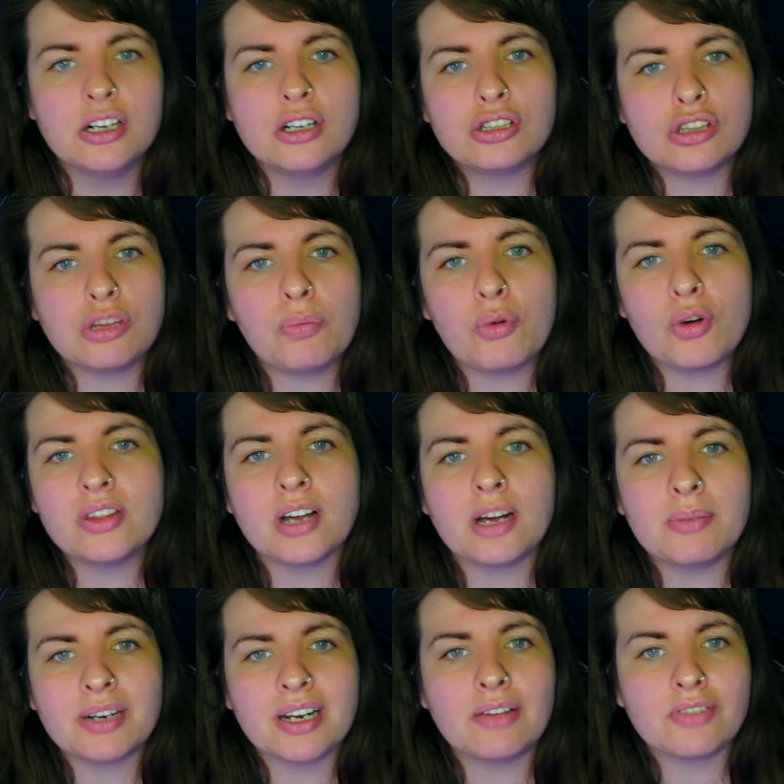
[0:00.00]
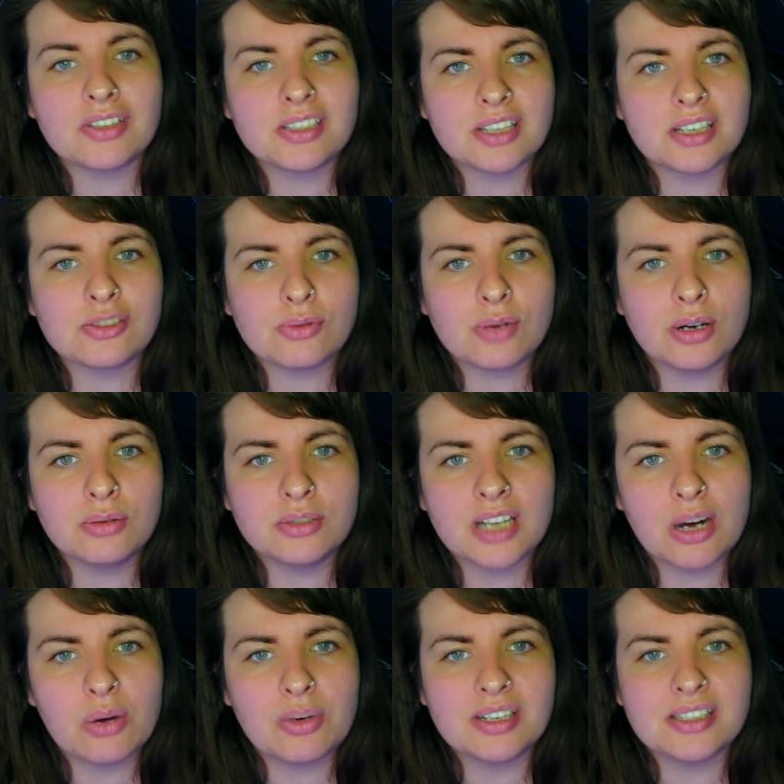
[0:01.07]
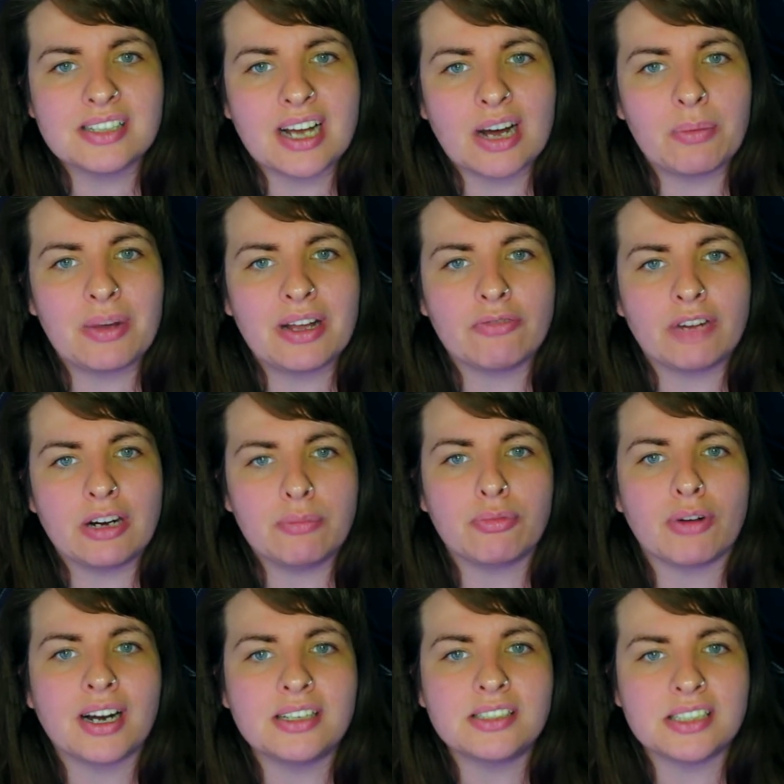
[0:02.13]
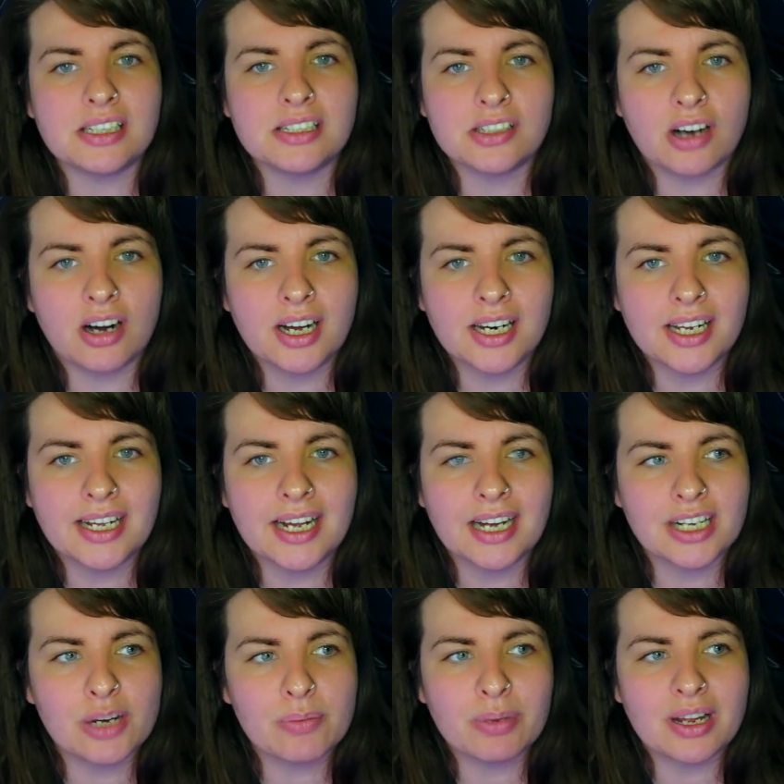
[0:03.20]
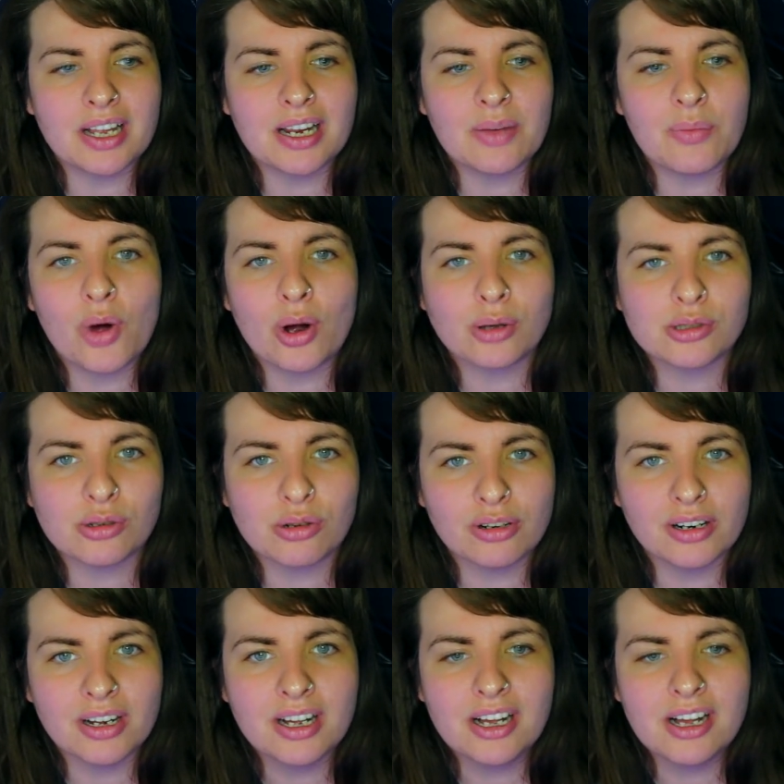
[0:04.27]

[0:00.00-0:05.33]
to the point that I believe the Cecil Hotel is now being rebranded entirely and completely worked on